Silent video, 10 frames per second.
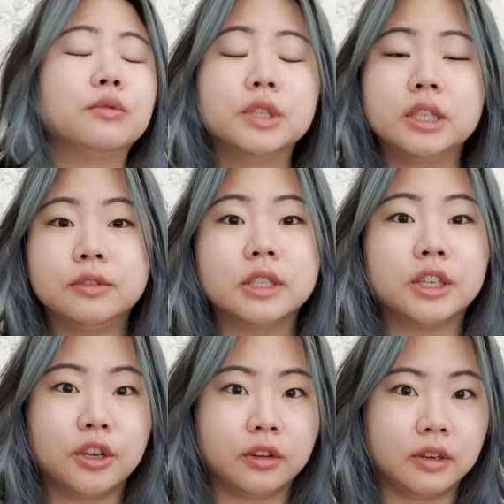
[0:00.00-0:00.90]
Really, really
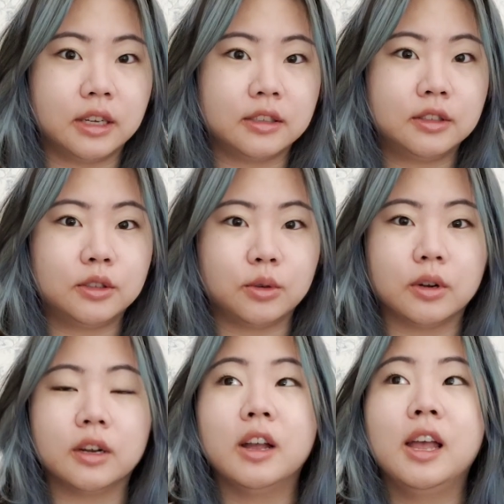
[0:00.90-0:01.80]
curated
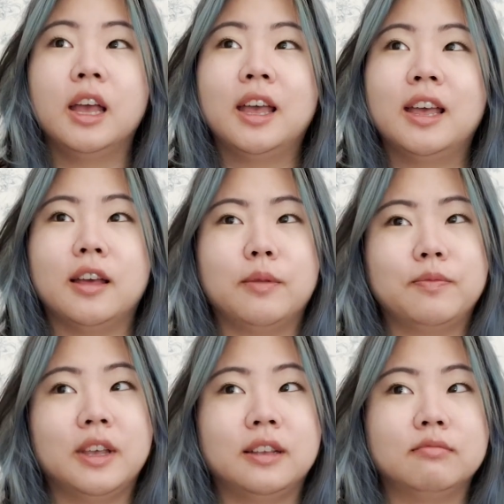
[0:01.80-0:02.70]
store.
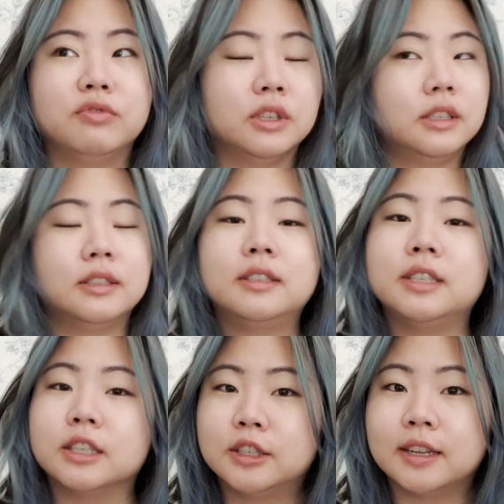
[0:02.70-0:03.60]
They really
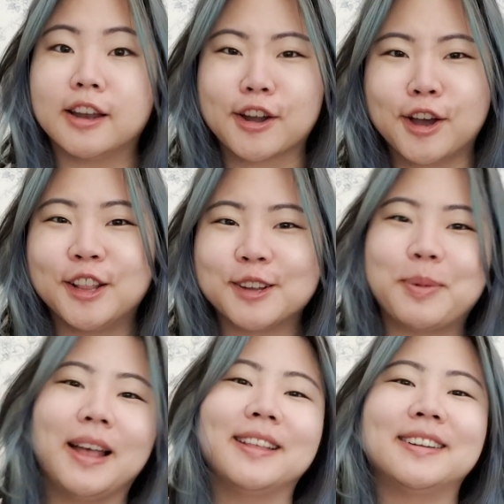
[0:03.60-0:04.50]
stick to their color
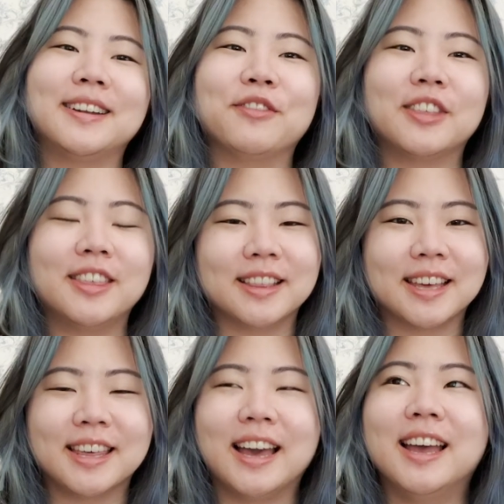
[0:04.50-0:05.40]
palette and everything
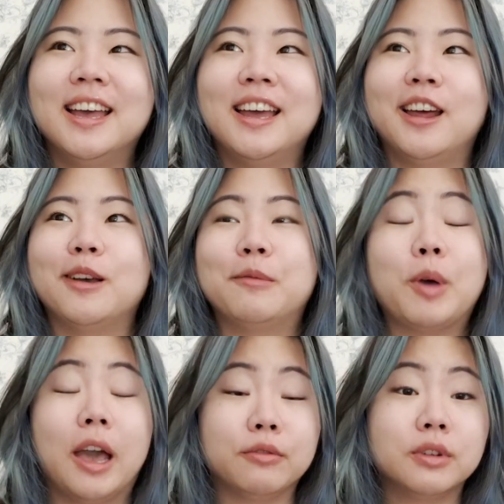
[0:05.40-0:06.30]
like that.
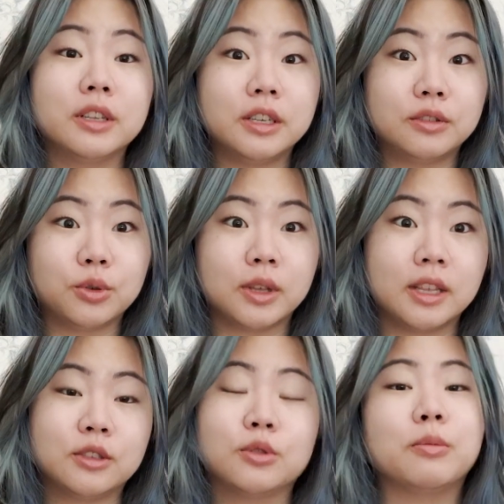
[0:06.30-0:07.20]
I really enjoyed
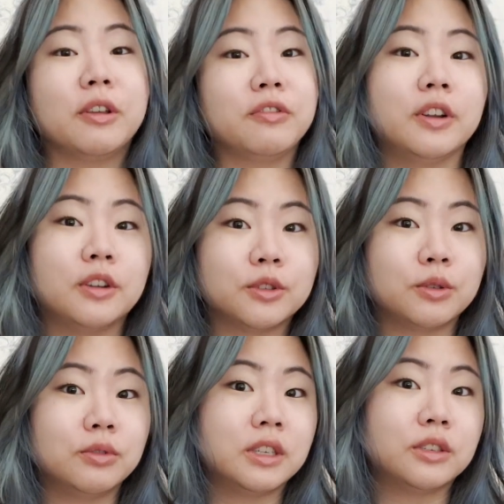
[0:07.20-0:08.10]
that store. My friend also
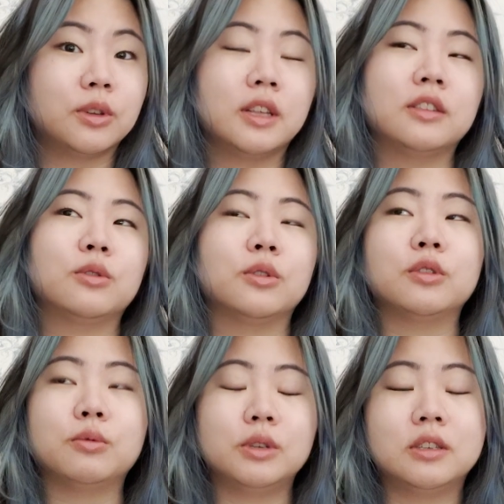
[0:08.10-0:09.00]
really enjoyed that store.
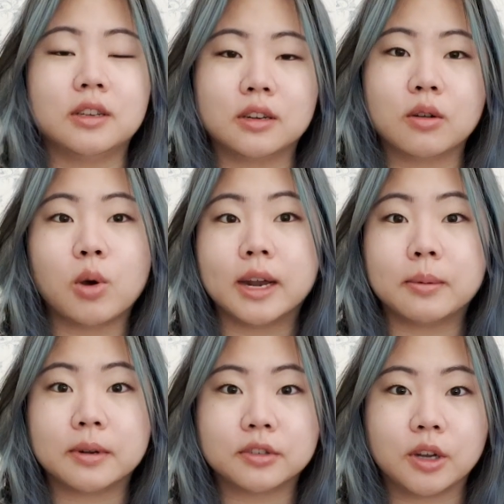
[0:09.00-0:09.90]
So we did quite a
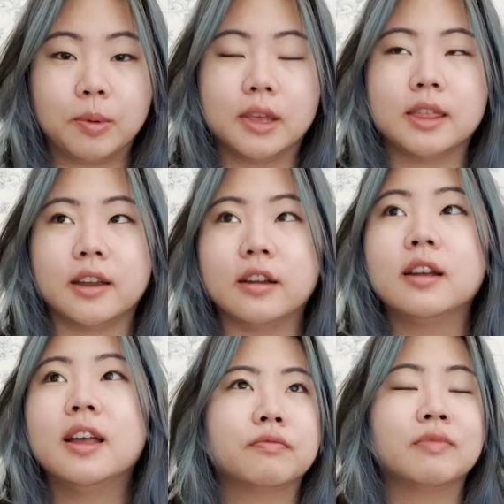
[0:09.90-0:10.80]
bit of shopping in there.
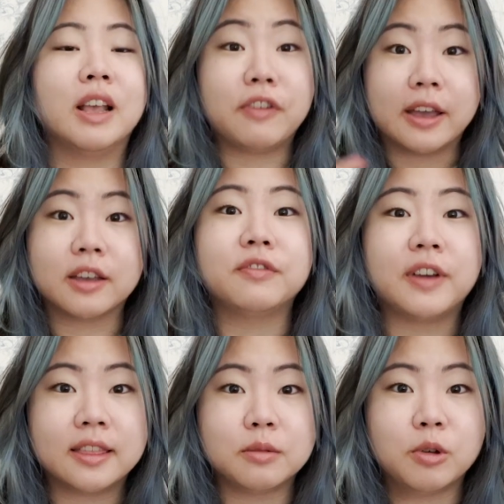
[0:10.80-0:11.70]
If I can
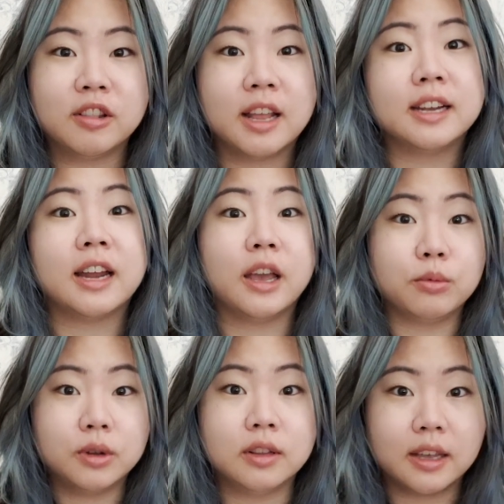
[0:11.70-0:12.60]
find them online, I
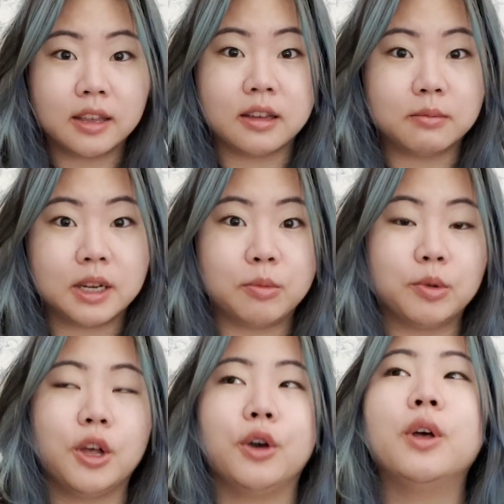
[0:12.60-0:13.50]
will link them down
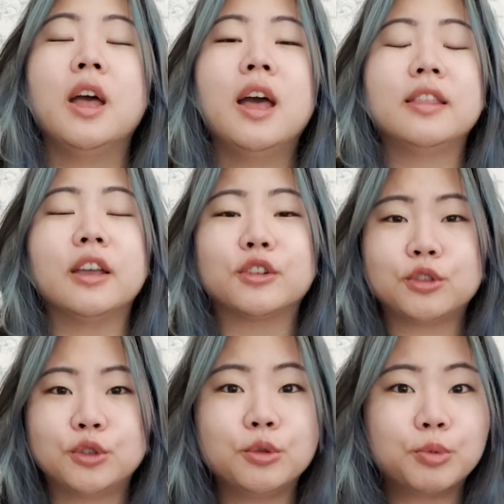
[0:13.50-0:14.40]
below. They are
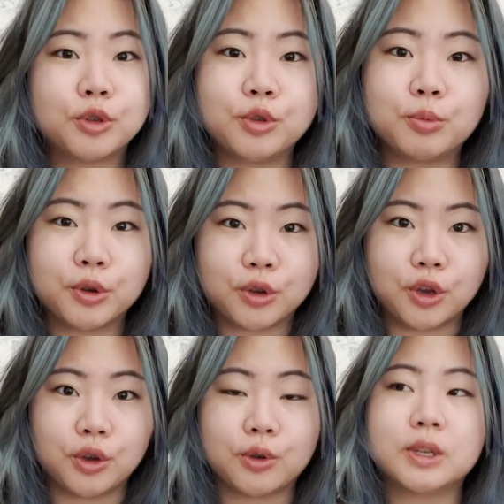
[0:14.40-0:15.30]
super, super cute.